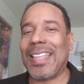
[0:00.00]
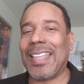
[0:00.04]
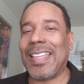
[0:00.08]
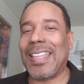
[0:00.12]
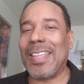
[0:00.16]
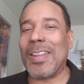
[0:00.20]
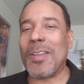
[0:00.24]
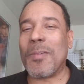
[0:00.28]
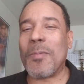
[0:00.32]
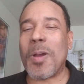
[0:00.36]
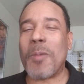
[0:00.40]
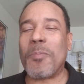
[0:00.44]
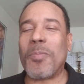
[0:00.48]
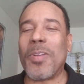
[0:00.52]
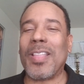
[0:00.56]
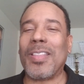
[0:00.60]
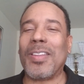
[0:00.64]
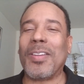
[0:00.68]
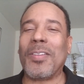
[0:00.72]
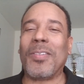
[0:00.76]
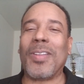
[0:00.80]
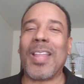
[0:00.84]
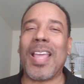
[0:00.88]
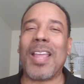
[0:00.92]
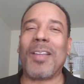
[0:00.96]
You know, my
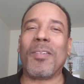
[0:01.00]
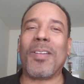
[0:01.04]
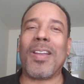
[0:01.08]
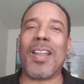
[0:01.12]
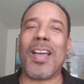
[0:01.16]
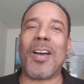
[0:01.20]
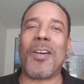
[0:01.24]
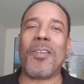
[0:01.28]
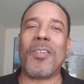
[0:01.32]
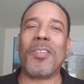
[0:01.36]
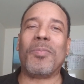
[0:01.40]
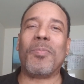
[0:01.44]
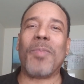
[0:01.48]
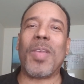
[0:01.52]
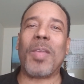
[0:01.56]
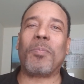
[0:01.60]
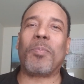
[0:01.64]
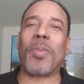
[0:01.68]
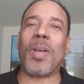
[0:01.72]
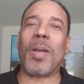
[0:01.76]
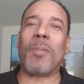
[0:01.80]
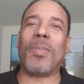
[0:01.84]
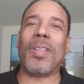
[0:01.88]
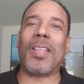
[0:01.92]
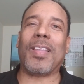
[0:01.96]
brother don't like when I always
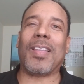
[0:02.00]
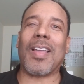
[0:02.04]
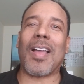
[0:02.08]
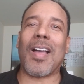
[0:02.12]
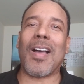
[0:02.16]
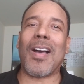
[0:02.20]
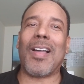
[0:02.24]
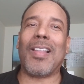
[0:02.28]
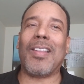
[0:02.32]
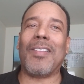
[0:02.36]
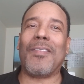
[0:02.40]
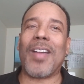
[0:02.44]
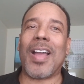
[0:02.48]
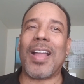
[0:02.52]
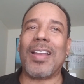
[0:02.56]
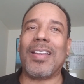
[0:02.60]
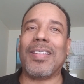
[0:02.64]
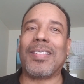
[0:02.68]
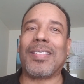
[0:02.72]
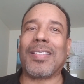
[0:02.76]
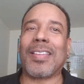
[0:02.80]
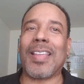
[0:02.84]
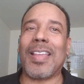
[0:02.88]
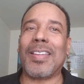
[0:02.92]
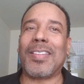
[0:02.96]
make public all of our
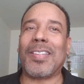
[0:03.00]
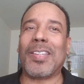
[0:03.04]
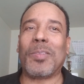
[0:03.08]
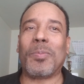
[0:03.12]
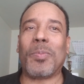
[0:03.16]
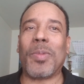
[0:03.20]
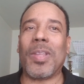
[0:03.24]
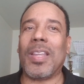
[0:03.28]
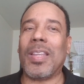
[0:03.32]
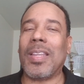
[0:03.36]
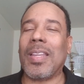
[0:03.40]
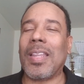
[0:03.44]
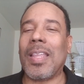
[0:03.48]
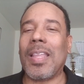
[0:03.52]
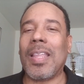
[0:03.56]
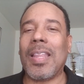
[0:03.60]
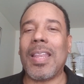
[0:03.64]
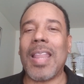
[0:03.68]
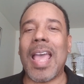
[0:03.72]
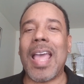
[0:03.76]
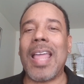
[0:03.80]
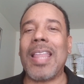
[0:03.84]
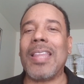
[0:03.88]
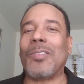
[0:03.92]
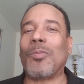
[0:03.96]
discussions, but
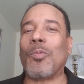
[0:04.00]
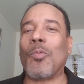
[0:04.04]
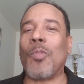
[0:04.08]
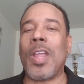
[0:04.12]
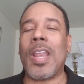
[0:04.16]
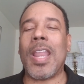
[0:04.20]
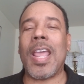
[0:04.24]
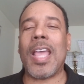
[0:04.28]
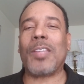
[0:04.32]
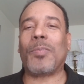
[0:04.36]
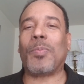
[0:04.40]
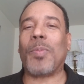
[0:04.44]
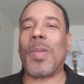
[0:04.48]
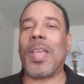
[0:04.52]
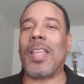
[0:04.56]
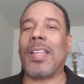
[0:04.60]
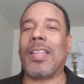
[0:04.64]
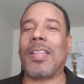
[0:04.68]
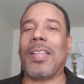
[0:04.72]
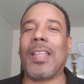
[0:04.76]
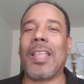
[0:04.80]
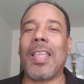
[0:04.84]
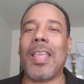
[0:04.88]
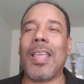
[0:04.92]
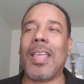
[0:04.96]
that is one
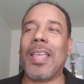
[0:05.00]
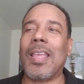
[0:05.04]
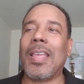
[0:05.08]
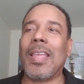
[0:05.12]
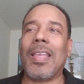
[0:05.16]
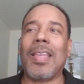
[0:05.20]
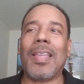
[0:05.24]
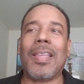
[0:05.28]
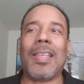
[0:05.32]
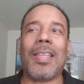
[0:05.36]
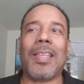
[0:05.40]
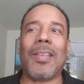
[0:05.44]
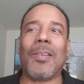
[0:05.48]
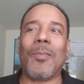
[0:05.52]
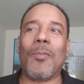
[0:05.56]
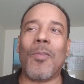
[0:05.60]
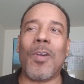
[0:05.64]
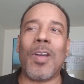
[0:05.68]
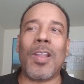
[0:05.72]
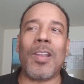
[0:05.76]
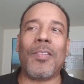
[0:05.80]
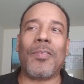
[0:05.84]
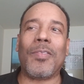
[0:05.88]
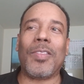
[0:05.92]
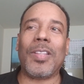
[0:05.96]
aspect,
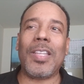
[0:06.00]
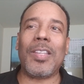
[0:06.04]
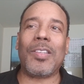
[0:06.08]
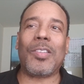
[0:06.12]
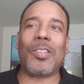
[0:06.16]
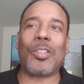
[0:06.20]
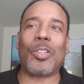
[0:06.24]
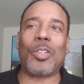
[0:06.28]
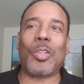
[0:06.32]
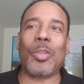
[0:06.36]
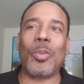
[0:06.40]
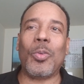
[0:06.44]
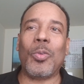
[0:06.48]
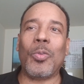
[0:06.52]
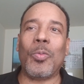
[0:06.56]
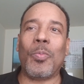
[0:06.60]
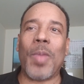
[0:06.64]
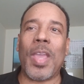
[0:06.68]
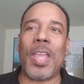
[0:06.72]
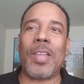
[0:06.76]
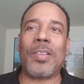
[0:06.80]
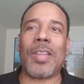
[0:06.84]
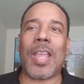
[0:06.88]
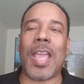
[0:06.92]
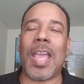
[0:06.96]
one of at least two
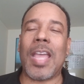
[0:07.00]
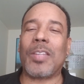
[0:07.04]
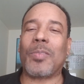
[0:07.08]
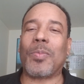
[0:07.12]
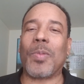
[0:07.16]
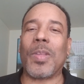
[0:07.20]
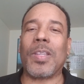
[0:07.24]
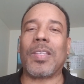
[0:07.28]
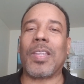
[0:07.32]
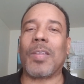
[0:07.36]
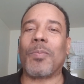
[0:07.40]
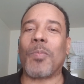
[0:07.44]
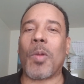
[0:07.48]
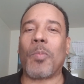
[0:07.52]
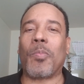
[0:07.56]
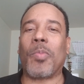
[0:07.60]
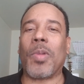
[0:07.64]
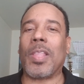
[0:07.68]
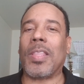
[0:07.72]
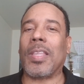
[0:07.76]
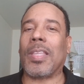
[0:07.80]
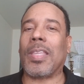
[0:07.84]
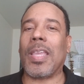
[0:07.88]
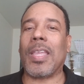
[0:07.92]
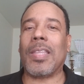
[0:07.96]
major aspects that my
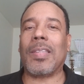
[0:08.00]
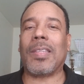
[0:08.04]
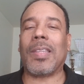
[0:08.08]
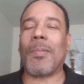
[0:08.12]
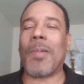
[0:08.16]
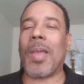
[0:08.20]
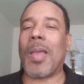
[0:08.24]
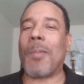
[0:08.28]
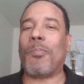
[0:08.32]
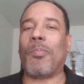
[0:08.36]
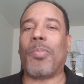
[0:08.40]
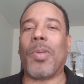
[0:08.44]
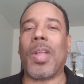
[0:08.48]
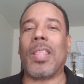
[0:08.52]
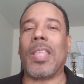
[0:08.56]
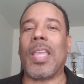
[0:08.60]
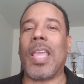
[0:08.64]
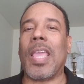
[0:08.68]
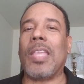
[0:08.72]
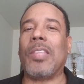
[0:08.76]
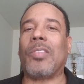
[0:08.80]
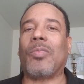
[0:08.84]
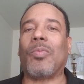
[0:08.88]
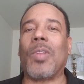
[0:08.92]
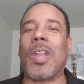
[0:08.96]
brother can't say. My
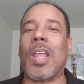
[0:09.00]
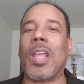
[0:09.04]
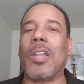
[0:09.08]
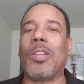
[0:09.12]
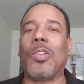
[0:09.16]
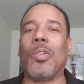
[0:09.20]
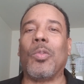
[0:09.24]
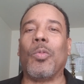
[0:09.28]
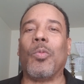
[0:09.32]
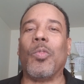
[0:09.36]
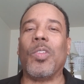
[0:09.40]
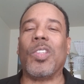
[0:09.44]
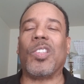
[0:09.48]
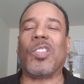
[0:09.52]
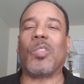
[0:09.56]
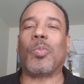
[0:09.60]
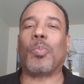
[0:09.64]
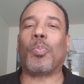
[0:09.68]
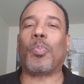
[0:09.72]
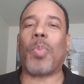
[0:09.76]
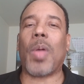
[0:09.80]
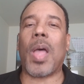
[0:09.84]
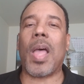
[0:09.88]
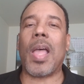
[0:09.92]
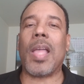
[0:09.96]
brother hates when I do
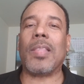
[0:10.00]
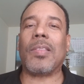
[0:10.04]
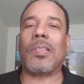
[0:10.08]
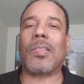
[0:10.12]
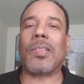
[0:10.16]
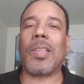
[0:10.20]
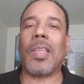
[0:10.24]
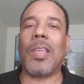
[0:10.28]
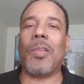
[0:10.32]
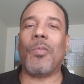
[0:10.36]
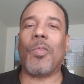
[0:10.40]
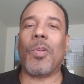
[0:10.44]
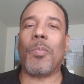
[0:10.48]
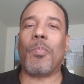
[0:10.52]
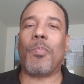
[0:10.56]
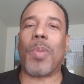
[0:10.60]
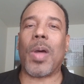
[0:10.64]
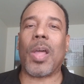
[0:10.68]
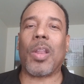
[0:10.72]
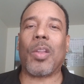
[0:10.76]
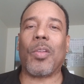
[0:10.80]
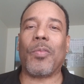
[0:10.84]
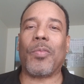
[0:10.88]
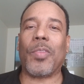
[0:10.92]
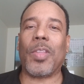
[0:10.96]
response and
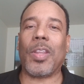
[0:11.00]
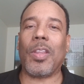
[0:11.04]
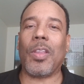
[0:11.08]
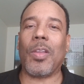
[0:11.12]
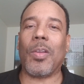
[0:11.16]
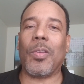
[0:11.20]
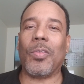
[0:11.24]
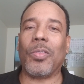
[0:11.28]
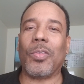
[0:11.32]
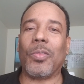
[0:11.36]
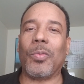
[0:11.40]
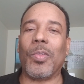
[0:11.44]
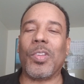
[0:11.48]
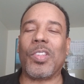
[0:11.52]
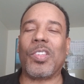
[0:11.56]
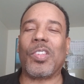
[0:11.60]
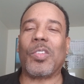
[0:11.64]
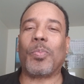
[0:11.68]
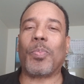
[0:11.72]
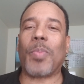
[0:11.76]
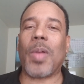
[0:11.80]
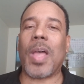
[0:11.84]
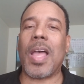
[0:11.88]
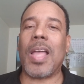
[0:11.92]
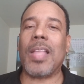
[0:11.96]
rebuttal videos.
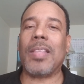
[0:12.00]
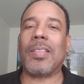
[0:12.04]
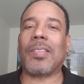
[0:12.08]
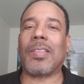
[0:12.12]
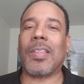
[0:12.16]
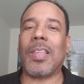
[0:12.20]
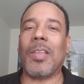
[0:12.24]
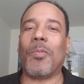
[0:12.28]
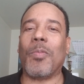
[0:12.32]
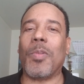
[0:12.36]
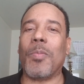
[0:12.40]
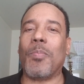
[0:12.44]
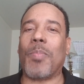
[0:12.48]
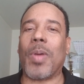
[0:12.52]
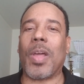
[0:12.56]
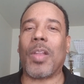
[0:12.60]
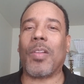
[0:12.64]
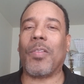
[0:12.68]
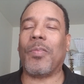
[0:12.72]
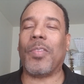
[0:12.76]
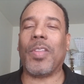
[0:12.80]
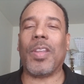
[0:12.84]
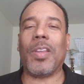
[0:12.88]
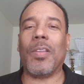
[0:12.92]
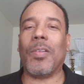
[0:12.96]
Response and
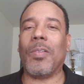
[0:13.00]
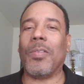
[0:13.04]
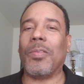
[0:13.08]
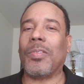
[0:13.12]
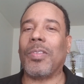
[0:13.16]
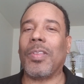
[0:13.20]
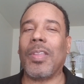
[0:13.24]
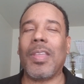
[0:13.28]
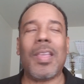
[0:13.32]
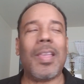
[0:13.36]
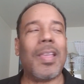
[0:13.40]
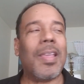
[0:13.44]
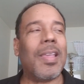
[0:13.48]
rebuttal videos.